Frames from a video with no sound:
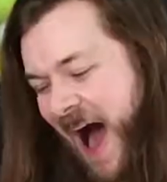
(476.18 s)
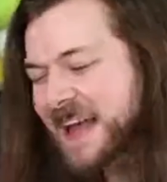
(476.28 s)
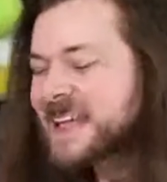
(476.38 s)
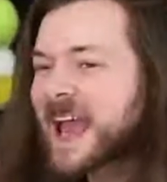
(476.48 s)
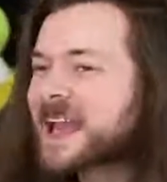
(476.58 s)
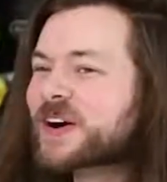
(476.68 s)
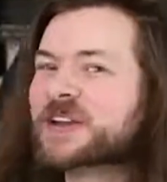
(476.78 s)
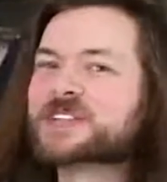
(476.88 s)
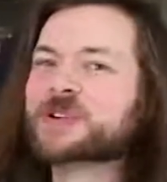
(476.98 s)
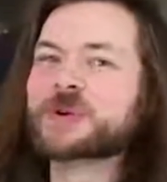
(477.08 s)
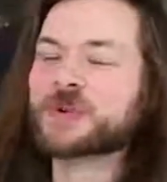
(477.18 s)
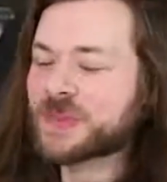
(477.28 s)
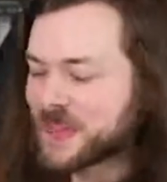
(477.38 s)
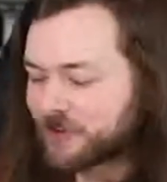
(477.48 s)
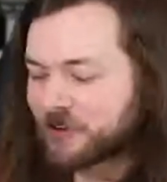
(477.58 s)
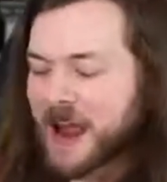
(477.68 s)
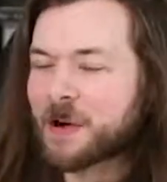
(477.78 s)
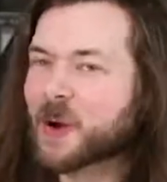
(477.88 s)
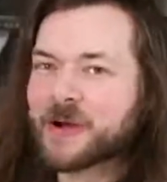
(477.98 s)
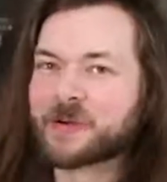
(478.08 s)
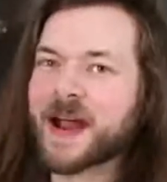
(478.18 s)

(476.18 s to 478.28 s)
I cannot do the right one